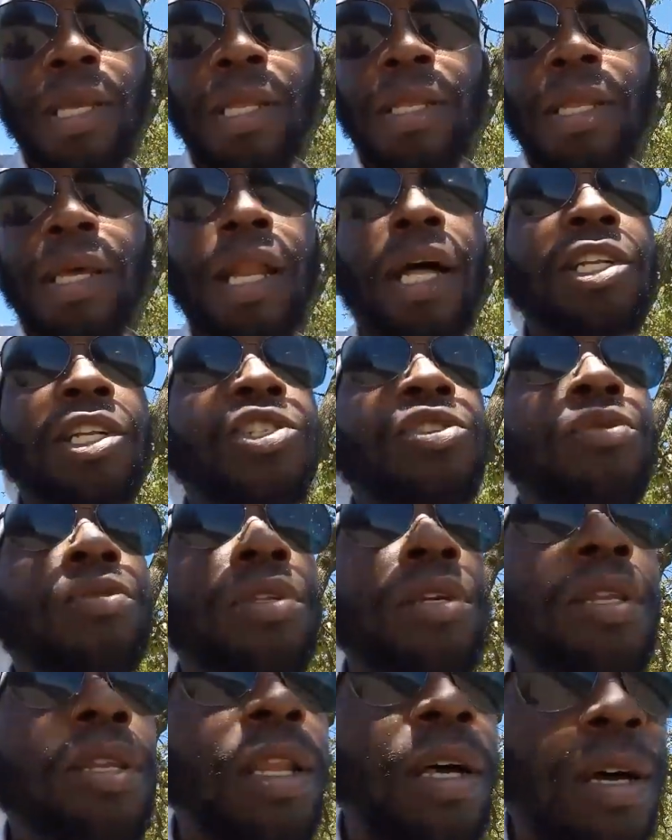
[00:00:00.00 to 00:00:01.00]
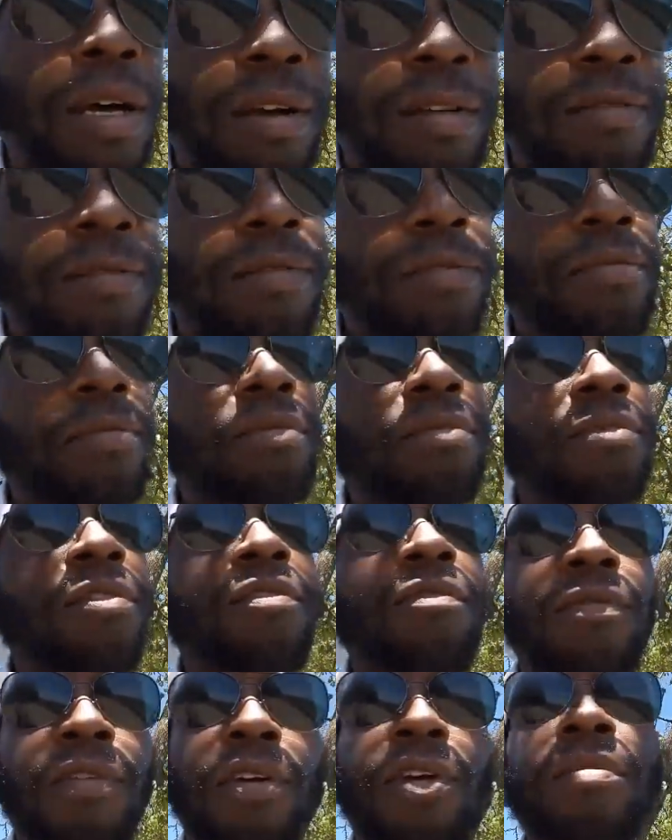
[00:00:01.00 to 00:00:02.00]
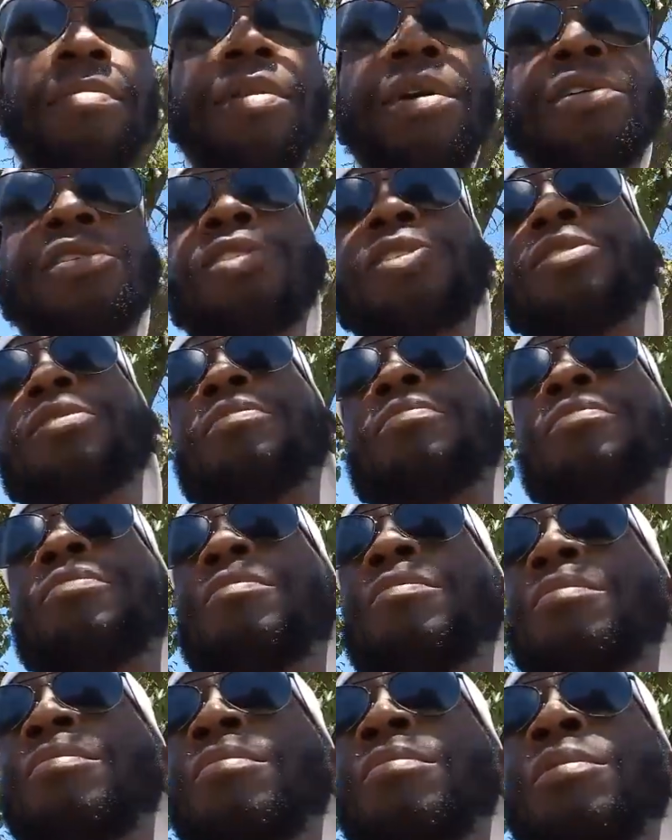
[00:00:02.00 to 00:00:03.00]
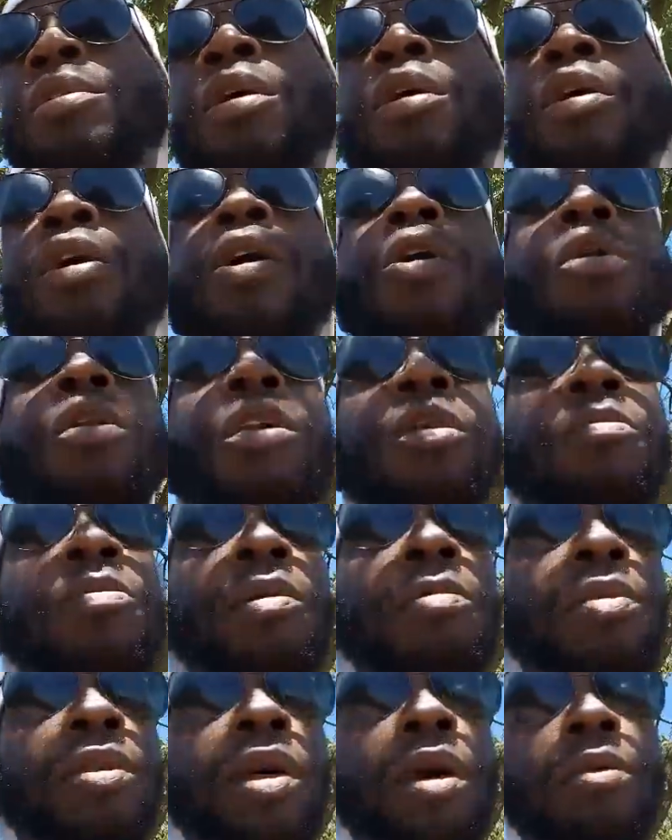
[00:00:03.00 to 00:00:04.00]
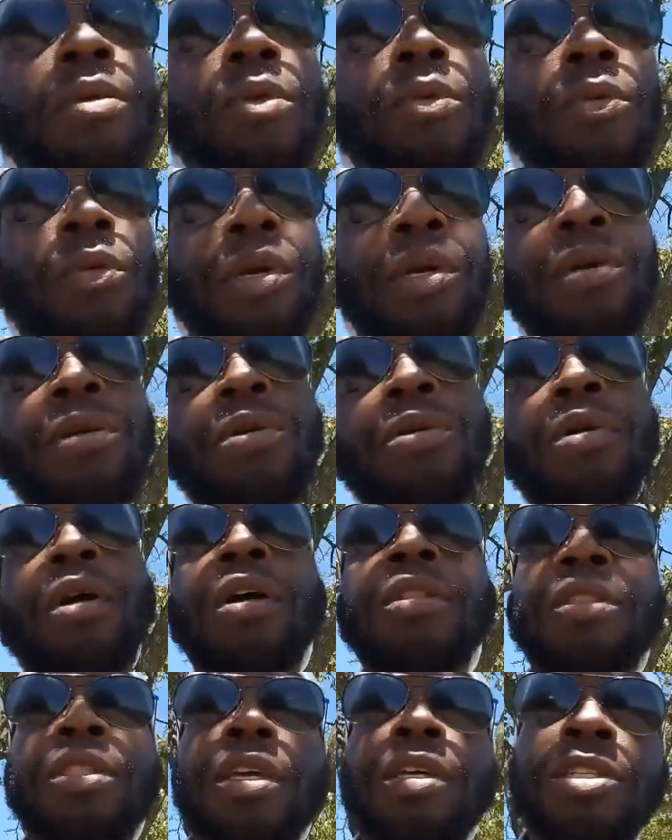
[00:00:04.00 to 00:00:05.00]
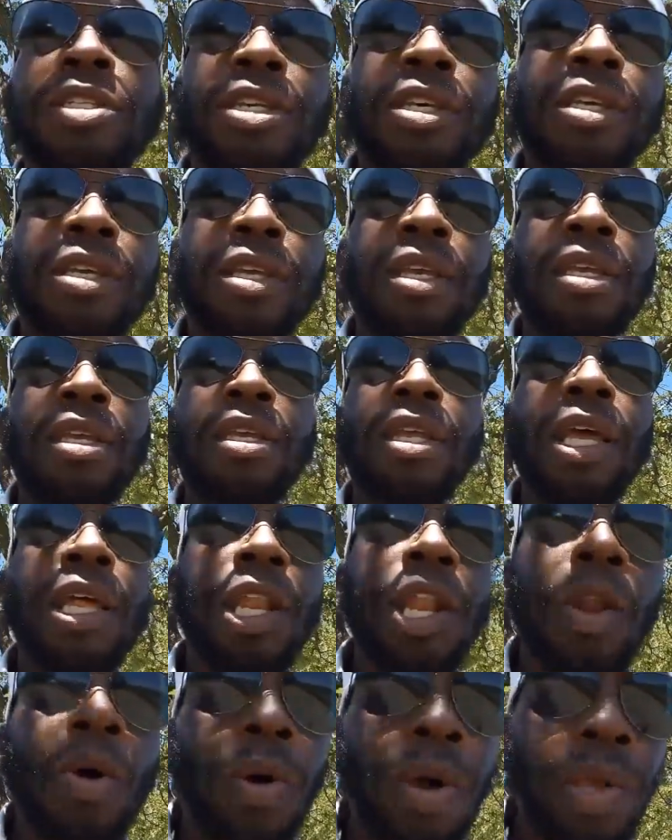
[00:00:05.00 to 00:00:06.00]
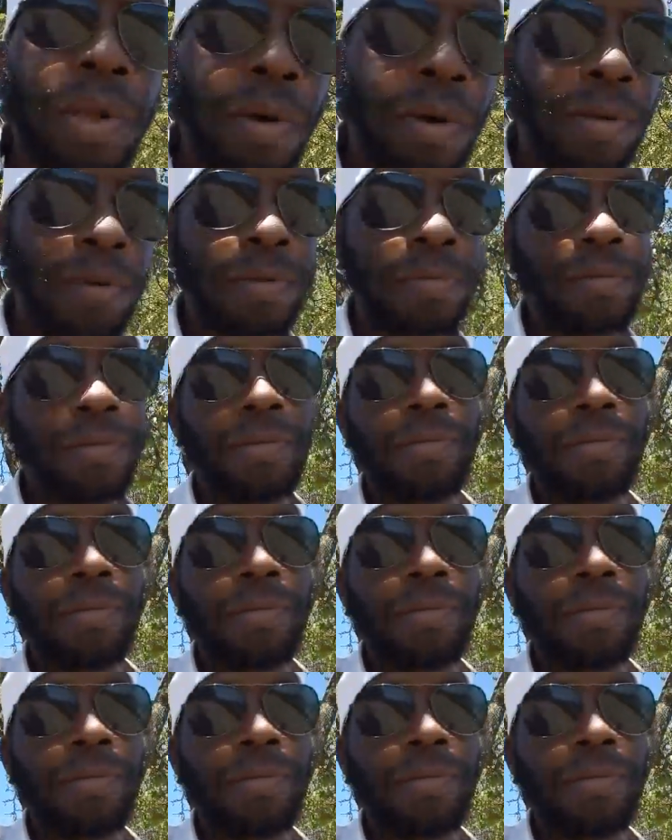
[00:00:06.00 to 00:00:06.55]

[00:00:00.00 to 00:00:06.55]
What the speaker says: And that I truly love very much. The only people that were real, authentic, and loyal.